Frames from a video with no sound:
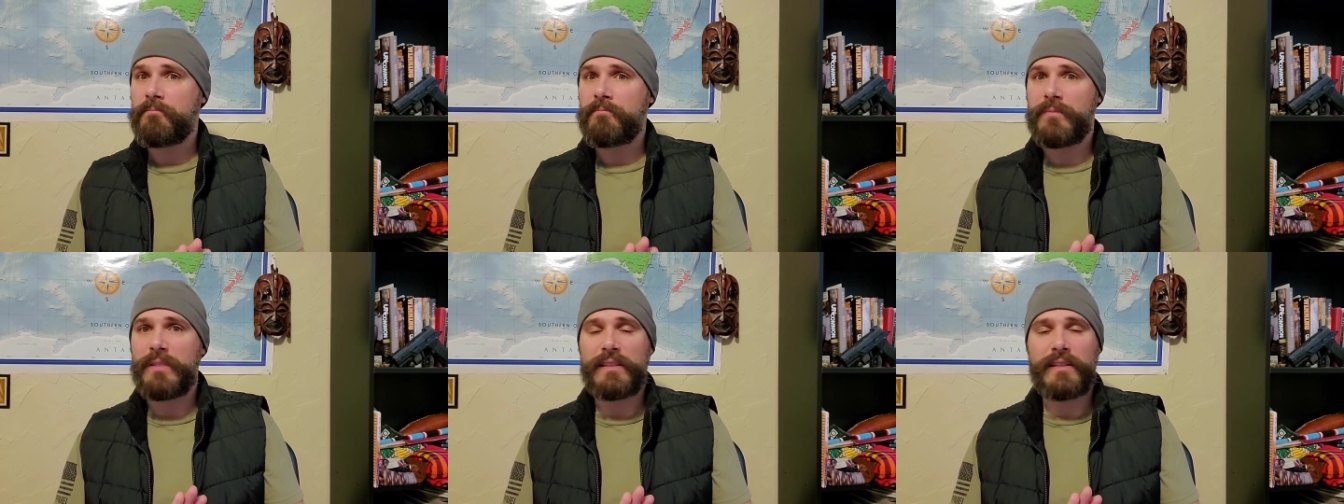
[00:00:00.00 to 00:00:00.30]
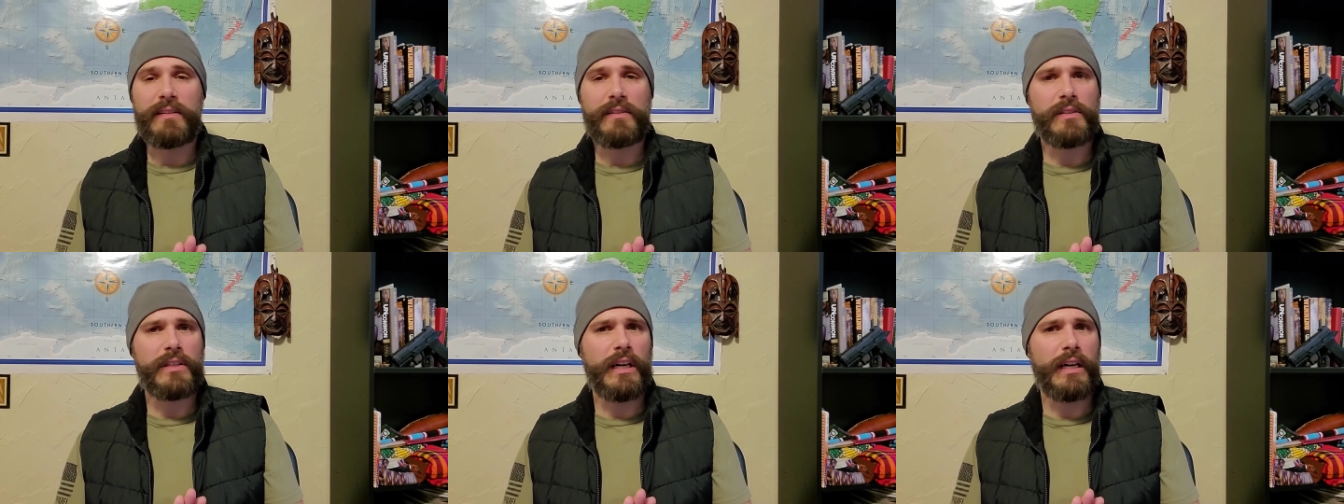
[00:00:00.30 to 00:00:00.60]
This
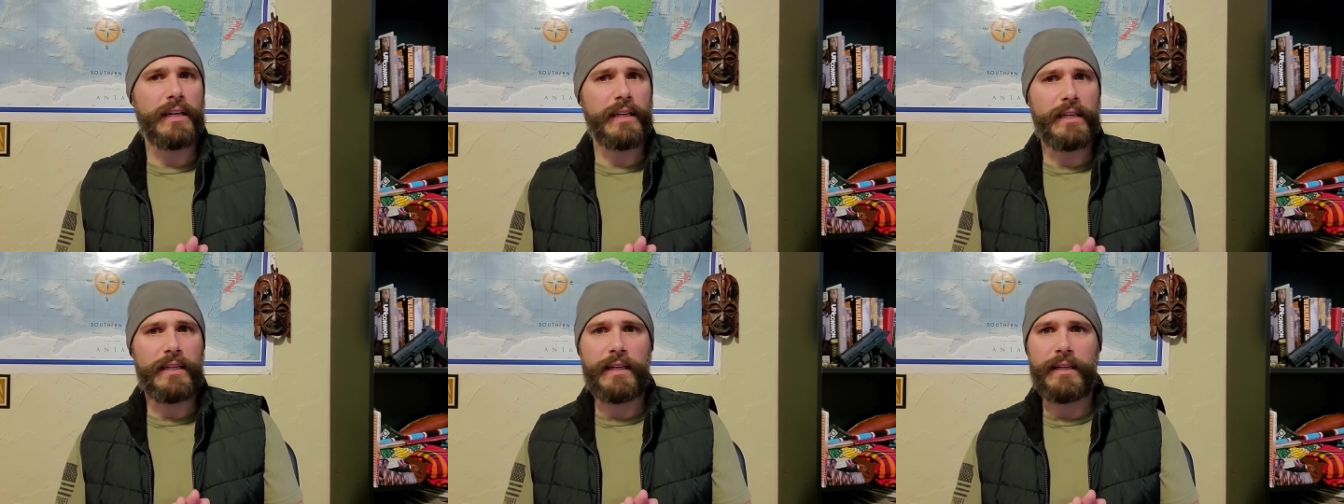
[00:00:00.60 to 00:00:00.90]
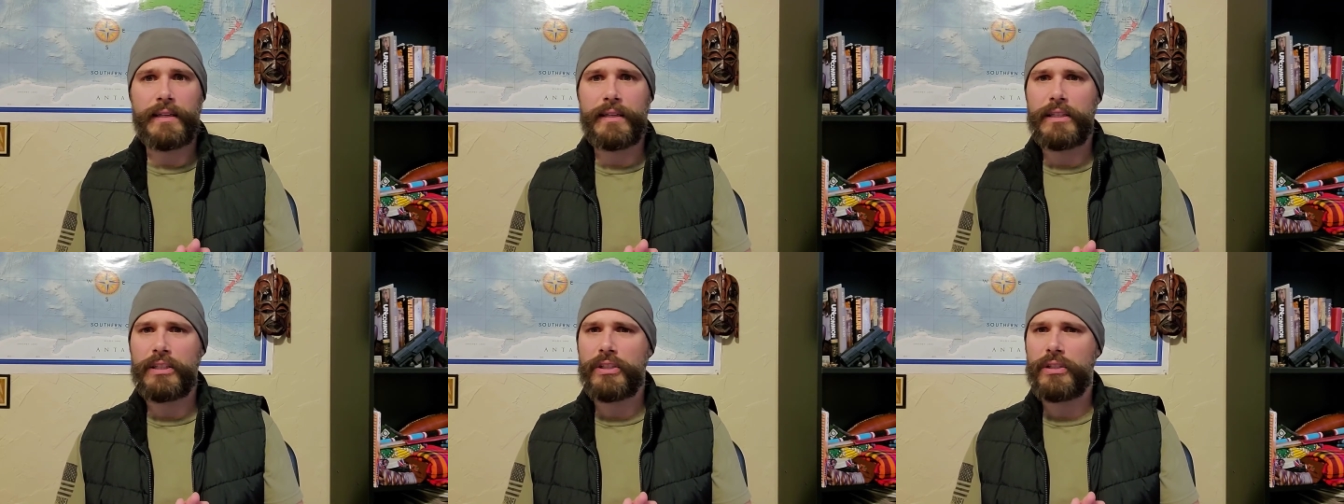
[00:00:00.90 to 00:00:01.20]
is not a
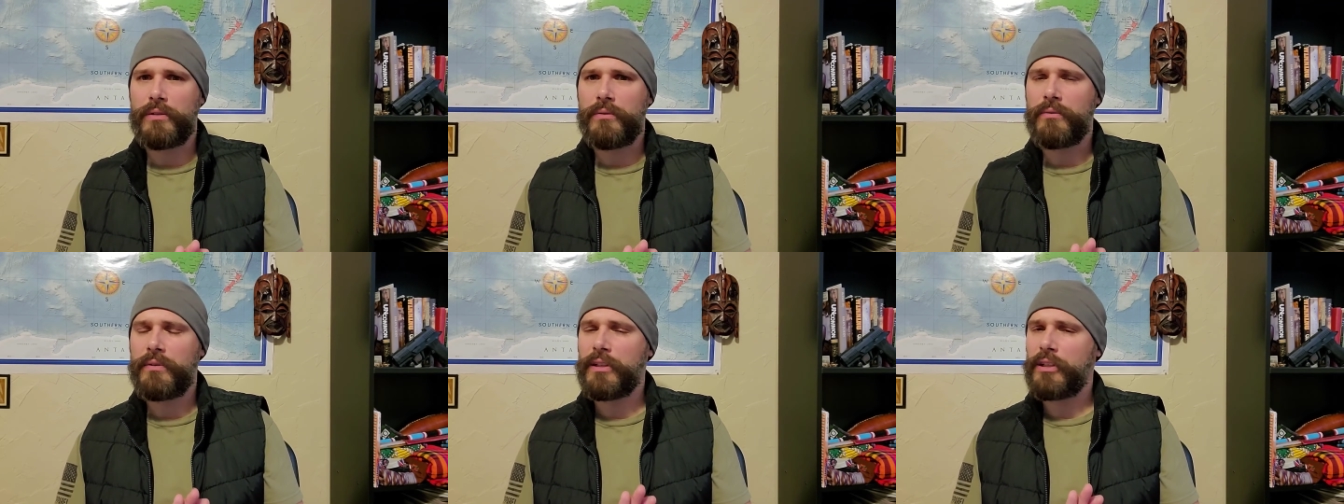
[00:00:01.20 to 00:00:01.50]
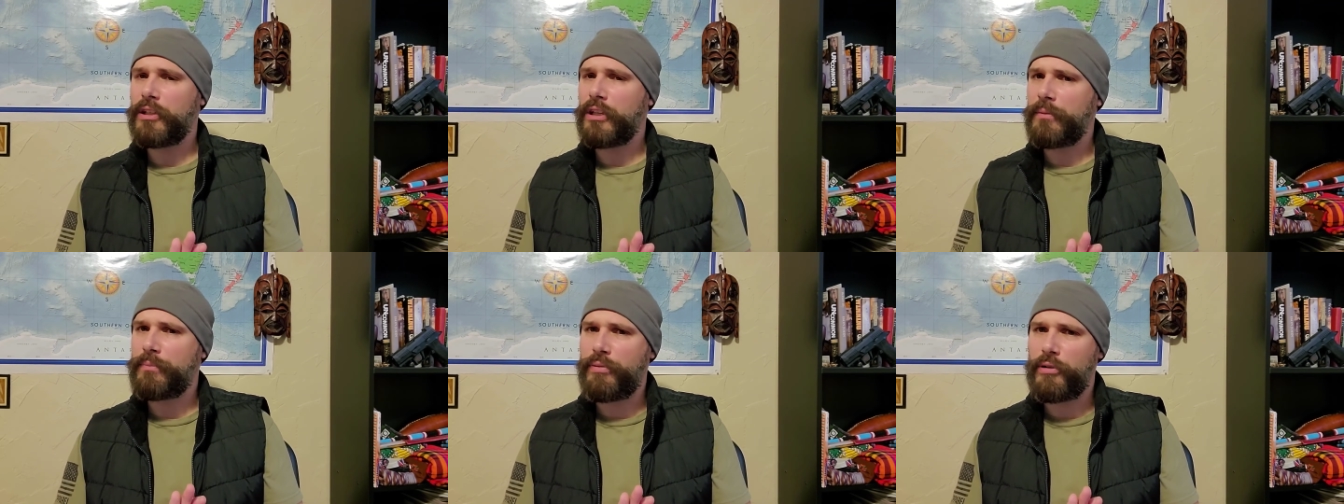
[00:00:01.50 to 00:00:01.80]
gun issue. They're
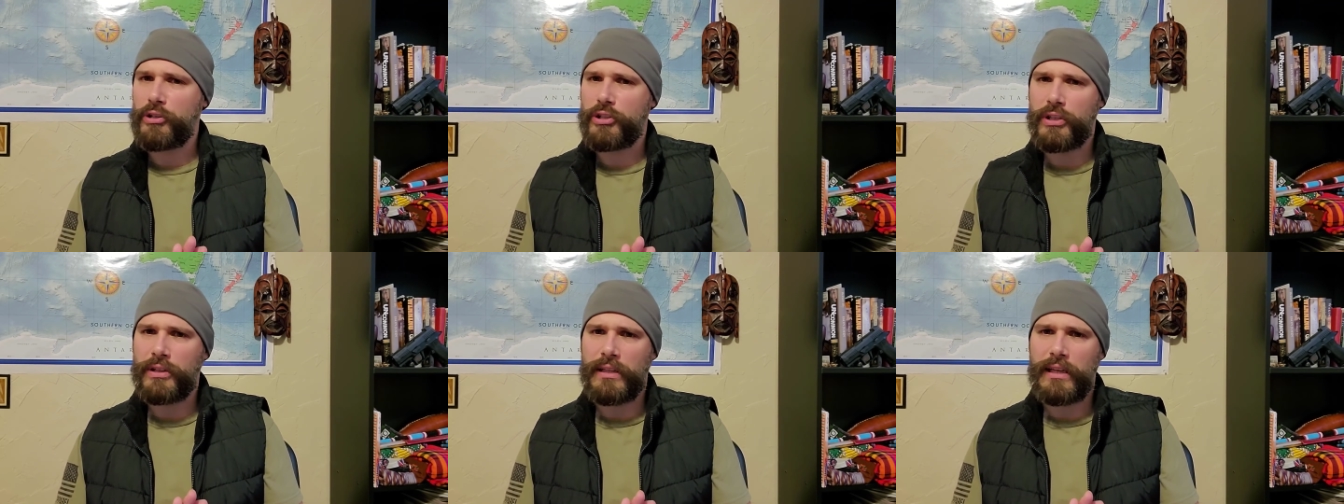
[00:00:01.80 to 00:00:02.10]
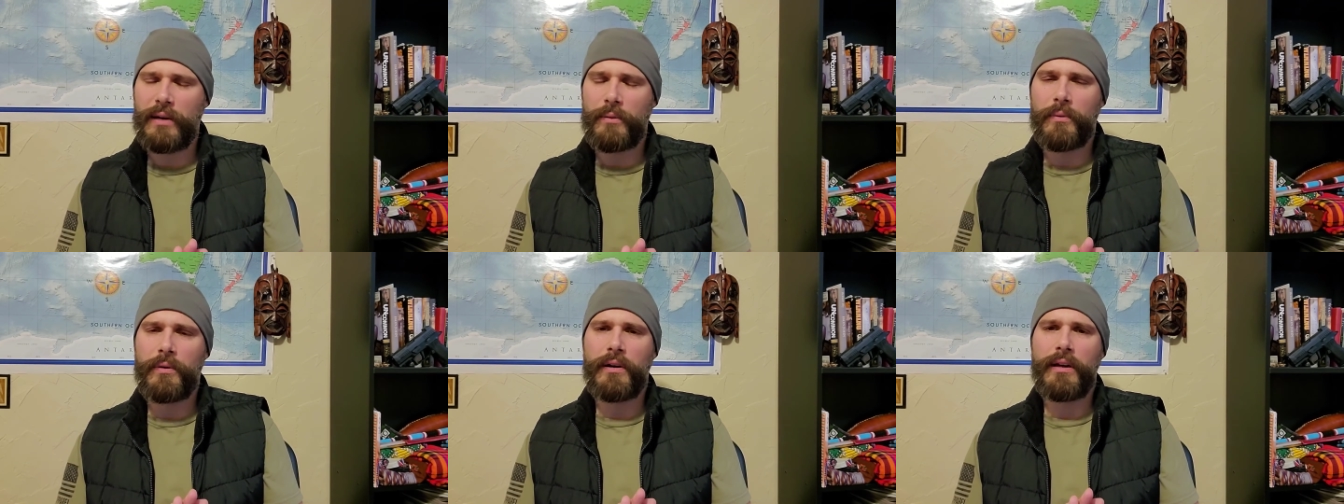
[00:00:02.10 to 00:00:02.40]
going to push it
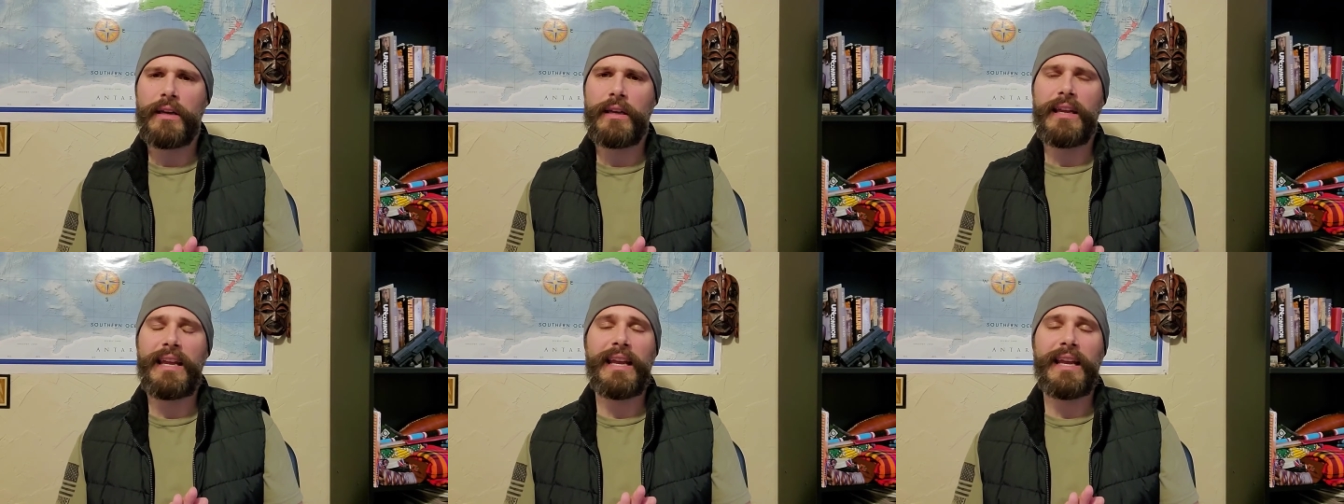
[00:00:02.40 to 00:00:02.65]
that way.